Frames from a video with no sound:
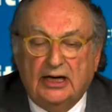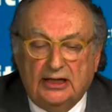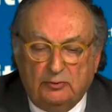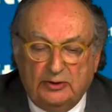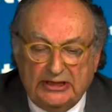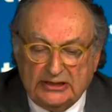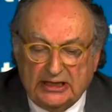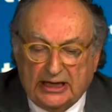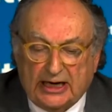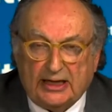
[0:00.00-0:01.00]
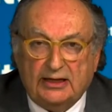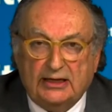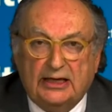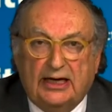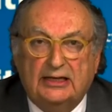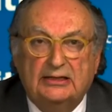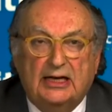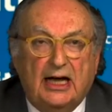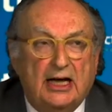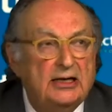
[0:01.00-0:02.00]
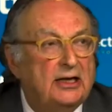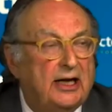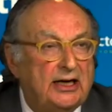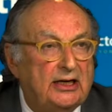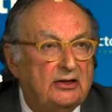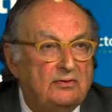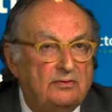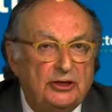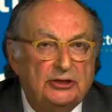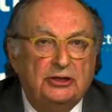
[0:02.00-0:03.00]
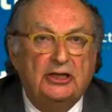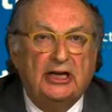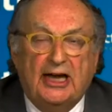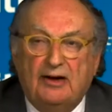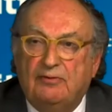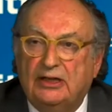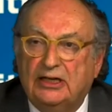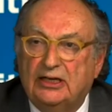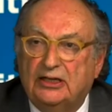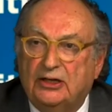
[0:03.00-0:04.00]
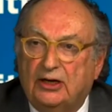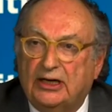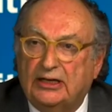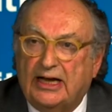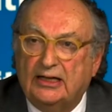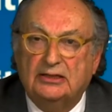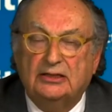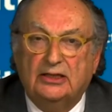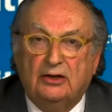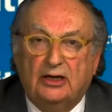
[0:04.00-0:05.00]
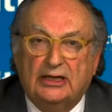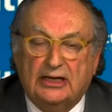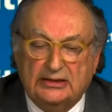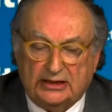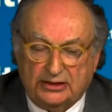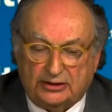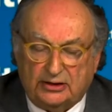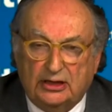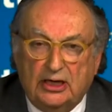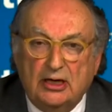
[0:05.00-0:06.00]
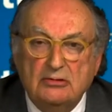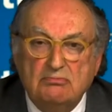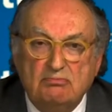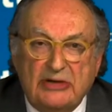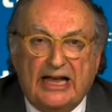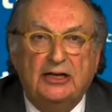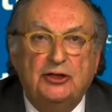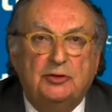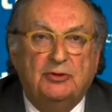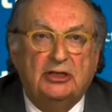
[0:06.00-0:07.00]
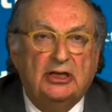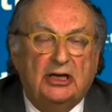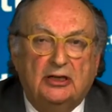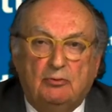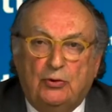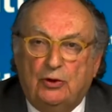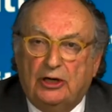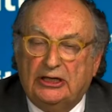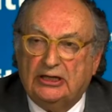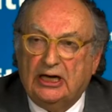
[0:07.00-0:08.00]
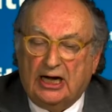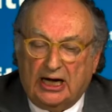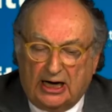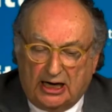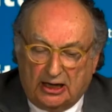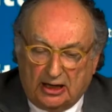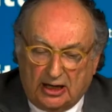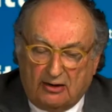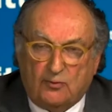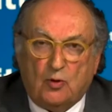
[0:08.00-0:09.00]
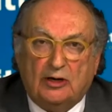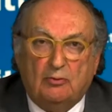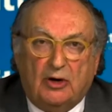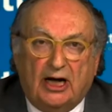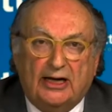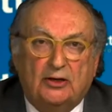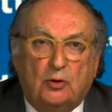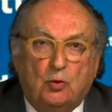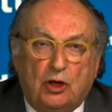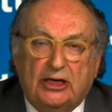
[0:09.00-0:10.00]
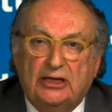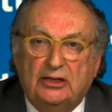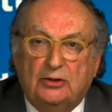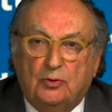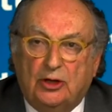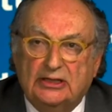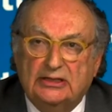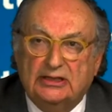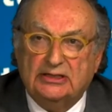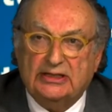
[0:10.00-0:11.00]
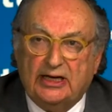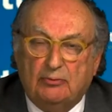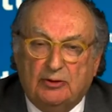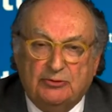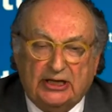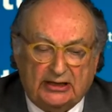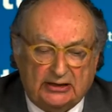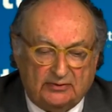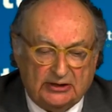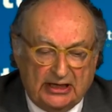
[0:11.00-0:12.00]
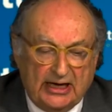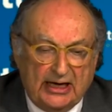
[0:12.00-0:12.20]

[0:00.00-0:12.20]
And the reason that I think that is unlike virtually everything in the else in the organization, management and the board are of one mind, working towards the same objectives.